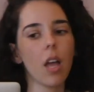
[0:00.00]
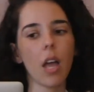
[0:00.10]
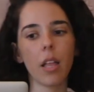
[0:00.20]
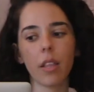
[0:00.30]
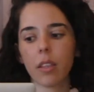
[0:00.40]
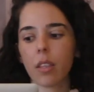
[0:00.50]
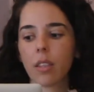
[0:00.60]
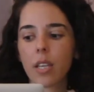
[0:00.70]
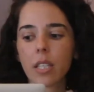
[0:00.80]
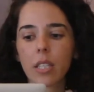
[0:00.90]
And
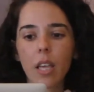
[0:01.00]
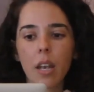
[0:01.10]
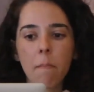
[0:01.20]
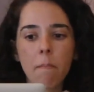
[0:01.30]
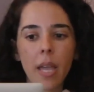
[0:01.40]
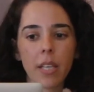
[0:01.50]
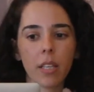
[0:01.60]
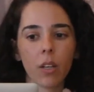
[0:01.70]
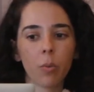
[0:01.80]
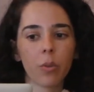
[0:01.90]
this is an
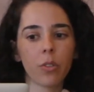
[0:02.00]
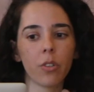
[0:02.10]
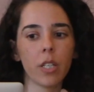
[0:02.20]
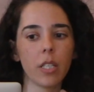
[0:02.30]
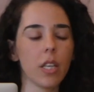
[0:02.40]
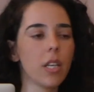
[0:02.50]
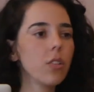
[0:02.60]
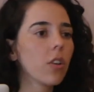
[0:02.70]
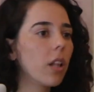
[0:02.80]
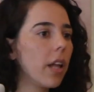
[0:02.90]
amazing opportunity
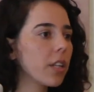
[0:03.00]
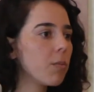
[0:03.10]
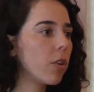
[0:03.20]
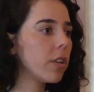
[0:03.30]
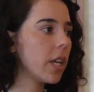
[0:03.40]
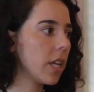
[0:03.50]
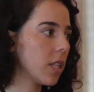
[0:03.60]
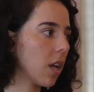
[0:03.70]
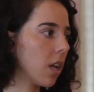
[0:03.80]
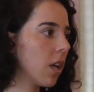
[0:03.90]
to collect more
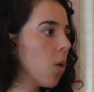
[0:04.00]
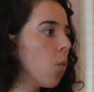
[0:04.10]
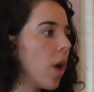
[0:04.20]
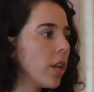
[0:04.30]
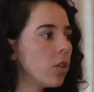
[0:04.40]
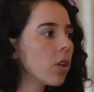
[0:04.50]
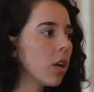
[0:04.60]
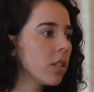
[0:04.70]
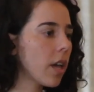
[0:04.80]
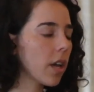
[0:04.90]
data. When you
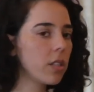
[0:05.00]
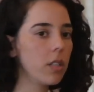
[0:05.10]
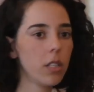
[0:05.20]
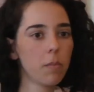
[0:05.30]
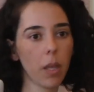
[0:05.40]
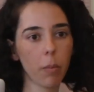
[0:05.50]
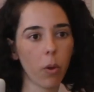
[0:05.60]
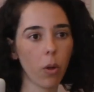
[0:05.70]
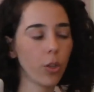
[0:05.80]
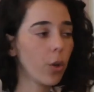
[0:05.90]
contact these
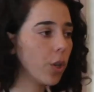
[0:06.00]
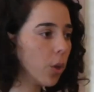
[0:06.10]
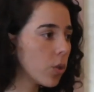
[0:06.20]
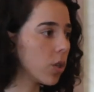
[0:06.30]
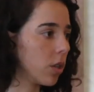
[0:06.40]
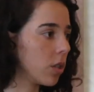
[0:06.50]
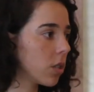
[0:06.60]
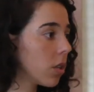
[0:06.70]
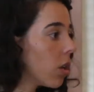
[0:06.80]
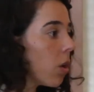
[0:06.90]
people, your users,
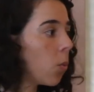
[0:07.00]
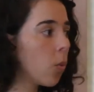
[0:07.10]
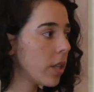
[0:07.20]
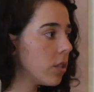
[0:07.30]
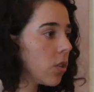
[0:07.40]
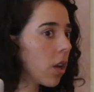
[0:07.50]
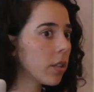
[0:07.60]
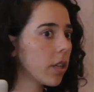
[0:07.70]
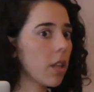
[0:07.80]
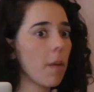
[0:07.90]
when did you
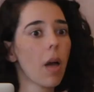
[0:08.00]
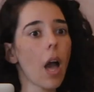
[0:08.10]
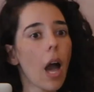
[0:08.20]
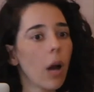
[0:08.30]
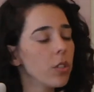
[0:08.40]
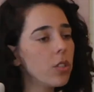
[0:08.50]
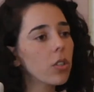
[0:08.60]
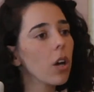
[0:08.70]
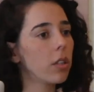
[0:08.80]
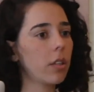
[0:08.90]
contact them? How did you
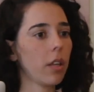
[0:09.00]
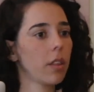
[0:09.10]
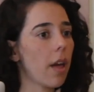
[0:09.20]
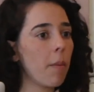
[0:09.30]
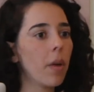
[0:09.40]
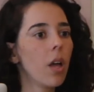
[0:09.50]
contact them?